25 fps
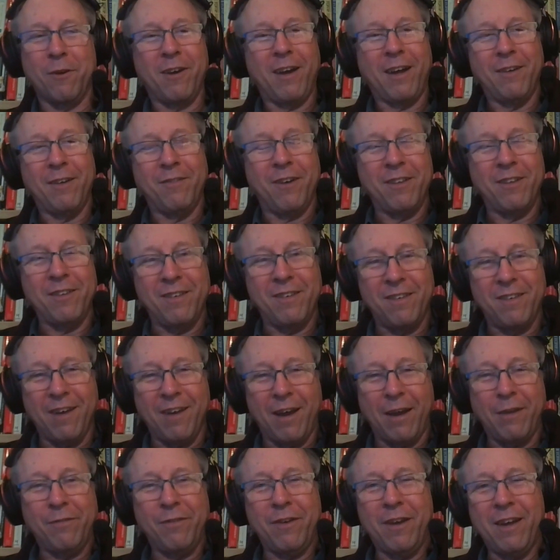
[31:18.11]
We're kind of on this
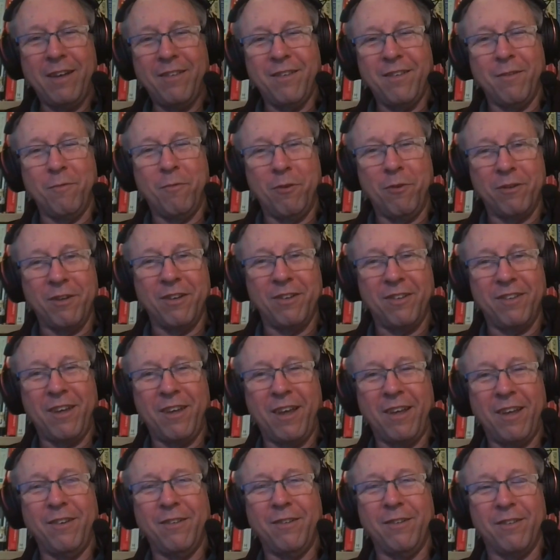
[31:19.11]
knife edge and we'll
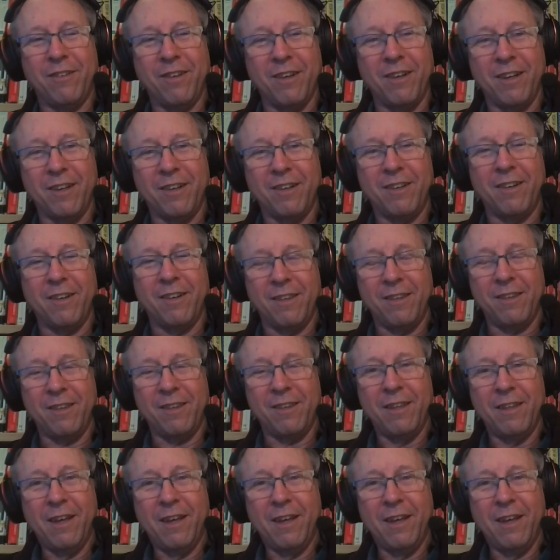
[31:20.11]
continue to, to,